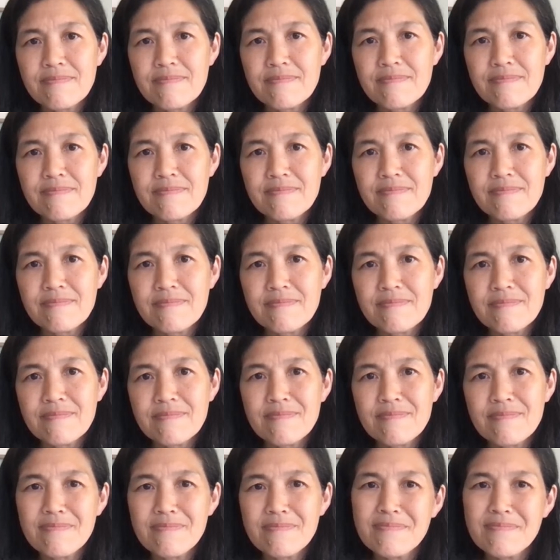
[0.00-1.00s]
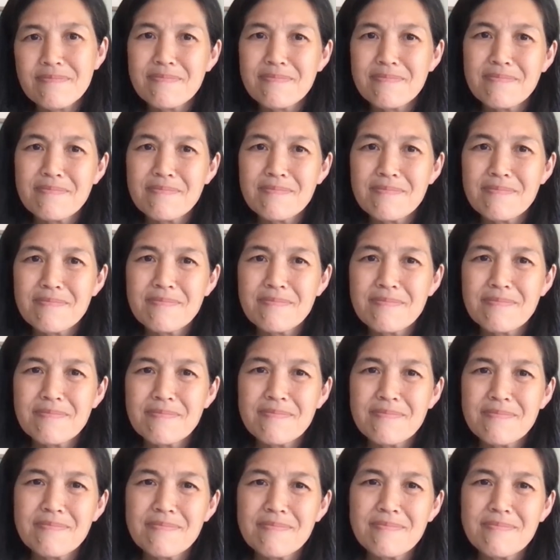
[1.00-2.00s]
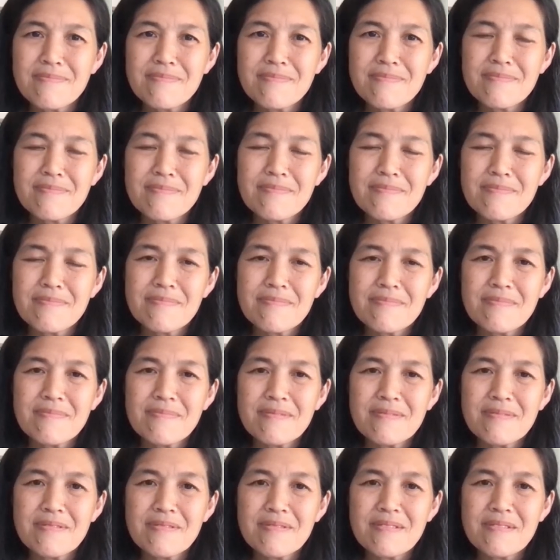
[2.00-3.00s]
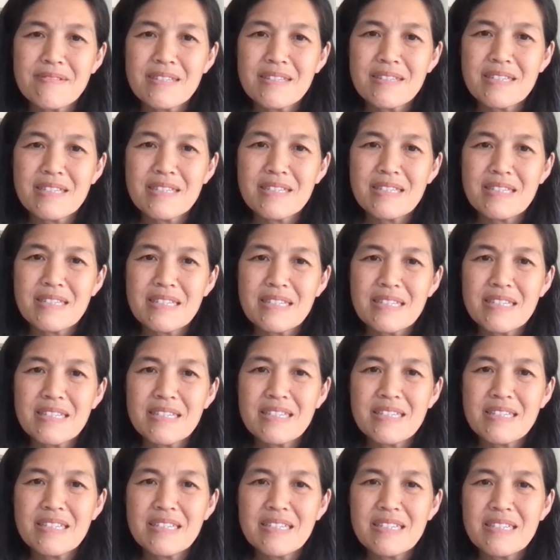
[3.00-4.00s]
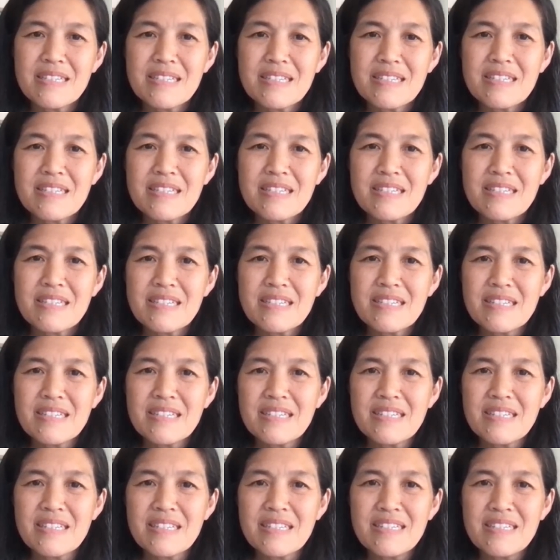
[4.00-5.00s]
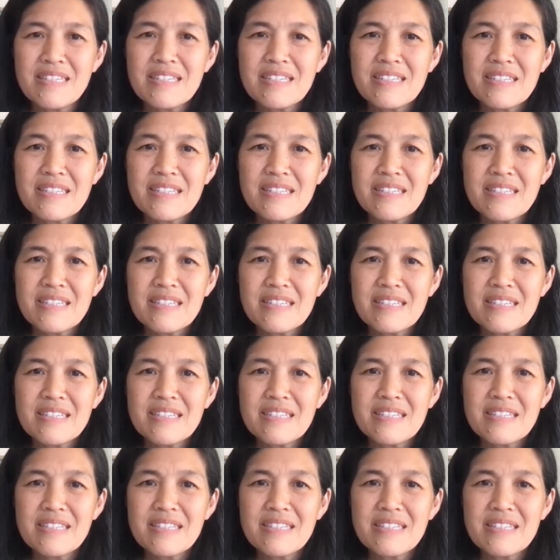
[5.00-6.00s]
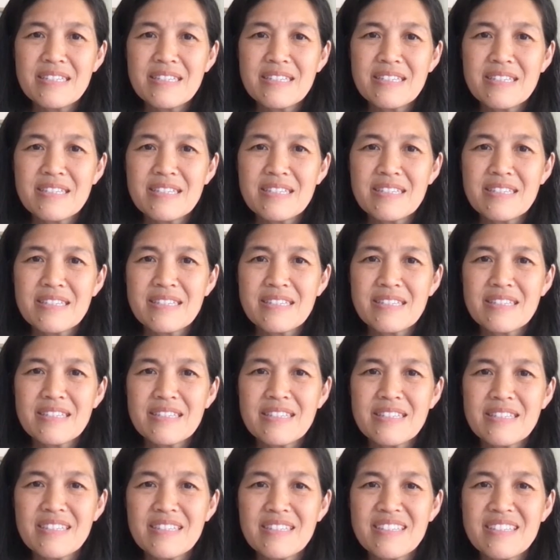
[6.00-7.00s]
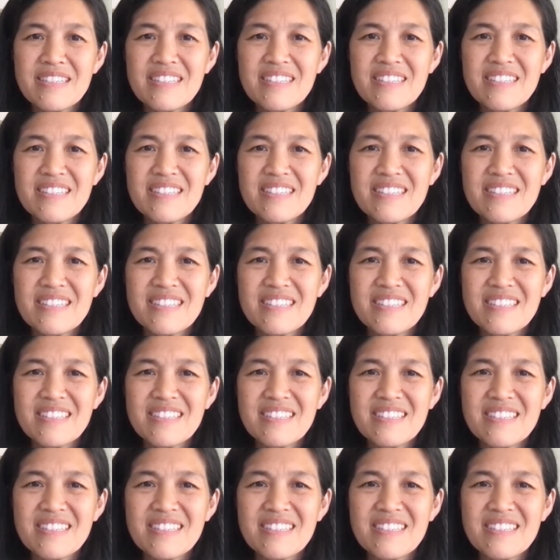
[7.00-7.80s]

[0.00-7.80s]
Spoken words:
[no speech]